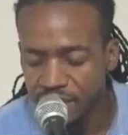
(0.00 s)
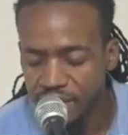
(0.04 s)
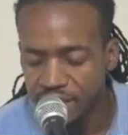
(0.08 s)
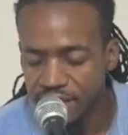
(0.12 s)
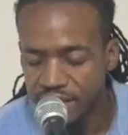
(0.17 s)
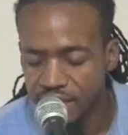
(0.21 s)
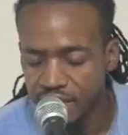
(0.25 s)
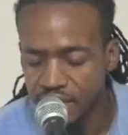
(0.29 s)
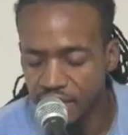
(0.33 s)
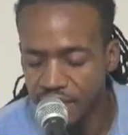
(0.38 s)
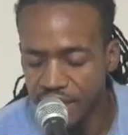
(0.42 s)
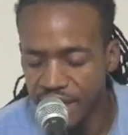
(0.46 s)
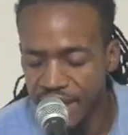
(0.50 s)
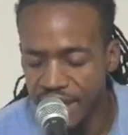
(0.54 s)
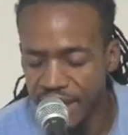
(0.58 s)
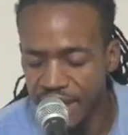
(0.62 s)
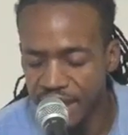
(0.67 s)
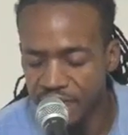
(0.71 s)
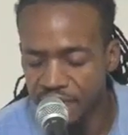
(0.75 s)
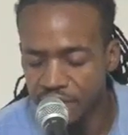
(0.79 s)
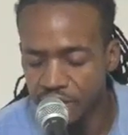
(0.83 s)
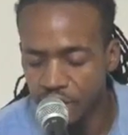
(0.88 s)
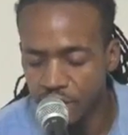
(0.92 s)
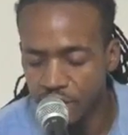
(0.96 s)
that you would
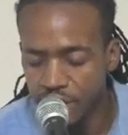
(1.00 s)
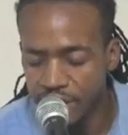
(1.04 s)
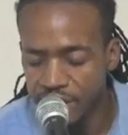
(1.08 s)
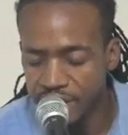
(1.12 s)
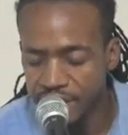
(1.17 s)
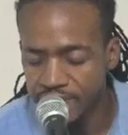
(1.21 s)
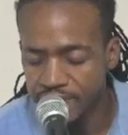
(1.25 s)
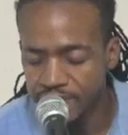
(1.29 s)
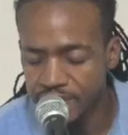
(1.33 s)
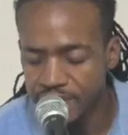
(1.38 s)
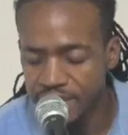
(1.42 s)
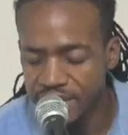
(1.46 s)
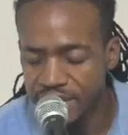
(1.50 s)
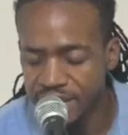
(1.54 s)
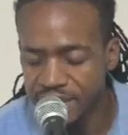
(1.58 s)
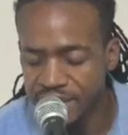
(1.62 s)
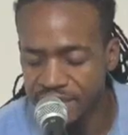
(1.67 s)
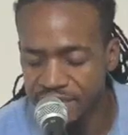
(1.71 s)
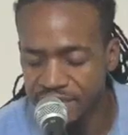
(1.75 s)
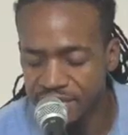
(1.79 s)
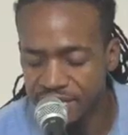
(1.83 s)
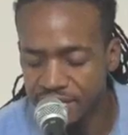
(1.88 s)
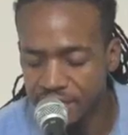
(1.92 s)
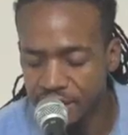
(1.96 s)
have your way, meet
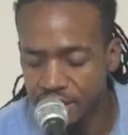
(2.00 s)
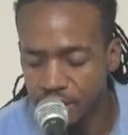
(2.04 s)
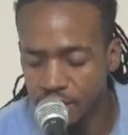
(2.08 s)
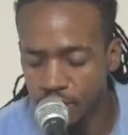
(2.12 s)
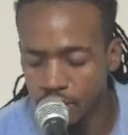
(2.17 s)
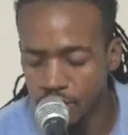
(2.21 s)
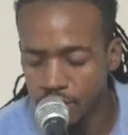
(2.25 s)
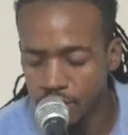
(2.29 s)
us here.